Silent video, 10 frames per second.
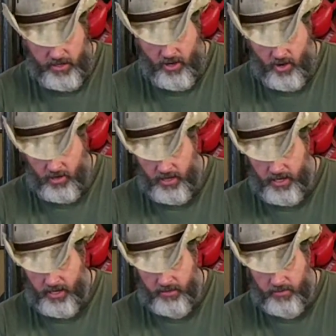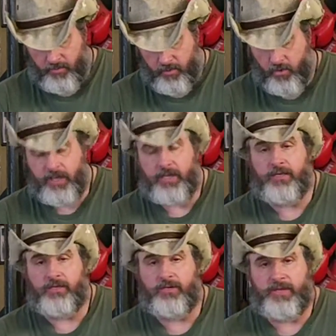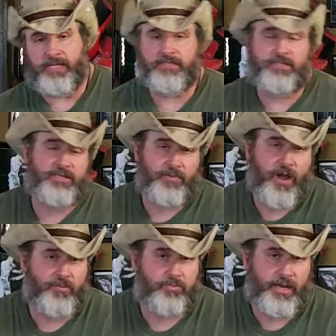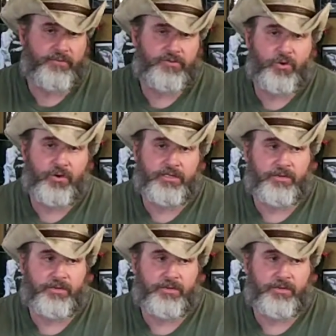call the Bowie, that's the Seamok blade of choice.